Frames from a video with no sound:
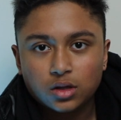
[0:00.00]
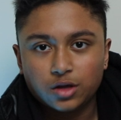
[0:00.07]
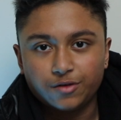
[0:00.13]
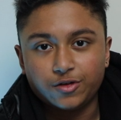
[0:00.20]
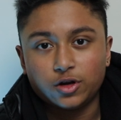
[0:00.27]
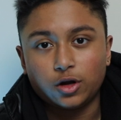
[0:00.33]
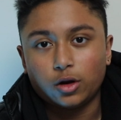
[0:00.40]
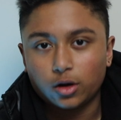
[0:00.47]
If
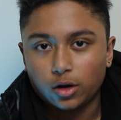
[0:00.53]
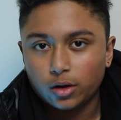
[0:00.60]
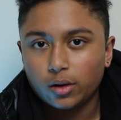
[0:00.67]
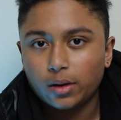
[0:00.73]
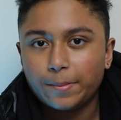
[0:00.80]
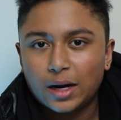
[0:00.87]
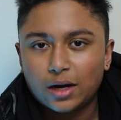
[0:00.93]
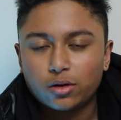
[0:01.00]
you don't know,
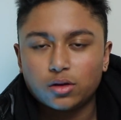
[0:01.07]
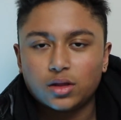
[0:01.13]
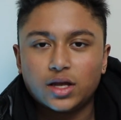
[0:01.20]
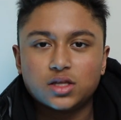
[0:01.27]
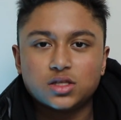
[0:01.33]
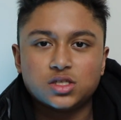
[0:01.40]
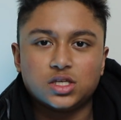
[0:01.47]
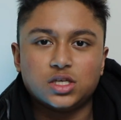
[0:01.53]
a macro
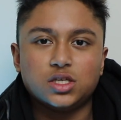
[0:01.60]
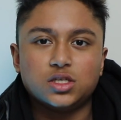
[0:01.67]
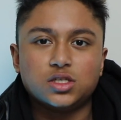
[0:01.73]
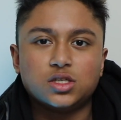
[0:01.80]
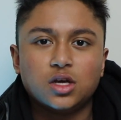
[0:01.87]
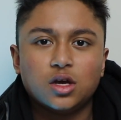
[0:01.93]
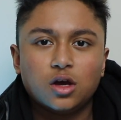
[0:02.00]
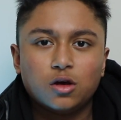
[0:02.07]
lens
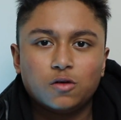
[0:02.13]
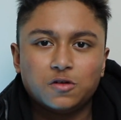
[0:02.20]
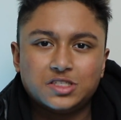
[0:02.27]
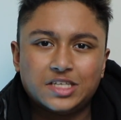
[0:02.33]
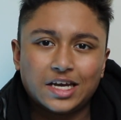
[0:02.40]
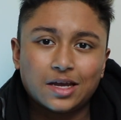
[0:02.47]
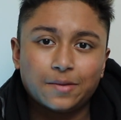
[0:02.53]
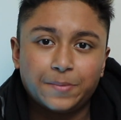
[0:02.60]
is for
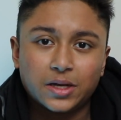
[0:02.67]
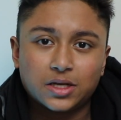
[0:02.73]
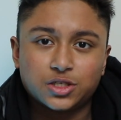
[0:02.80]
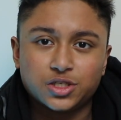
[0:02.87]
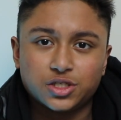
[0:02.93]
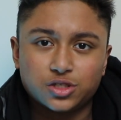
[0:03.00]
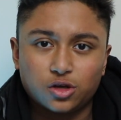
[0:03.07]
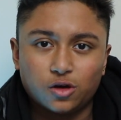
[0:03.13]
taking
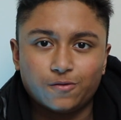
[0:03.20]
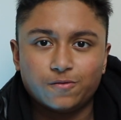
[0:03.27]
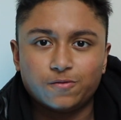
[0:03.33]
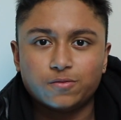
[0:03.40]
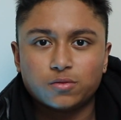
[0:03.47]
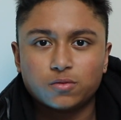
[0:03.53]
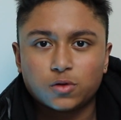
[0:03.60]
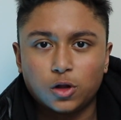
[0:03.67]
pictures of
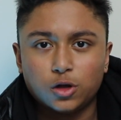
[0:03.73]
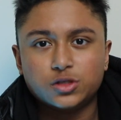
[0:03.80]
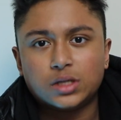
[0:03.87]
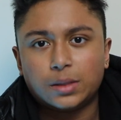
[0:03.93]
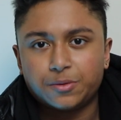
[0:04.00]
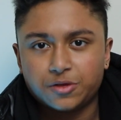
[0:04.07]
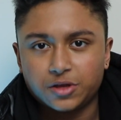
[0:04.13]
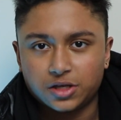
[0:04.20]

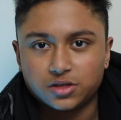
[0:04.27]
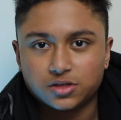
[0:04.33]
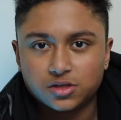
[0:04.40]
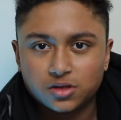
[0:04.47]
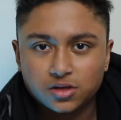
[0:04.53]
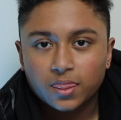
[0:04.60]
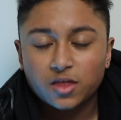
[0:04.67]
close-up things.